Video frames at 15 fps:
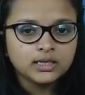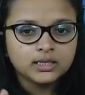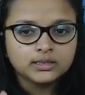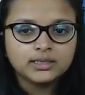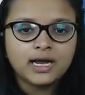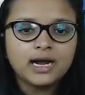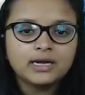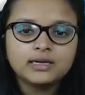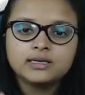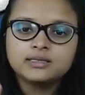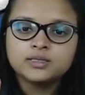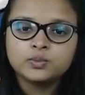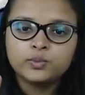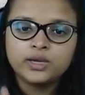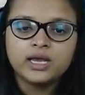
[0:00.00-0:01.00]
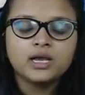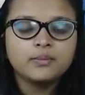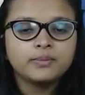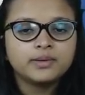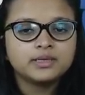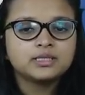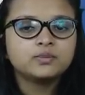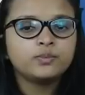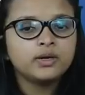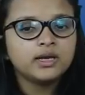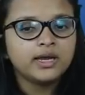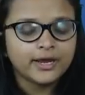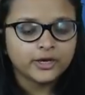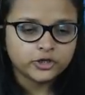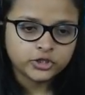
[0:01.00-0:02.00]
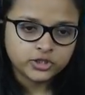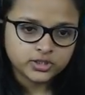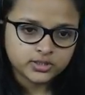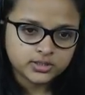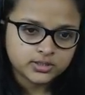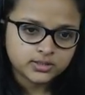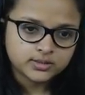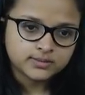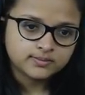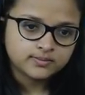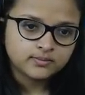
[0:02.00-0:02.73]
That is being perspicacious.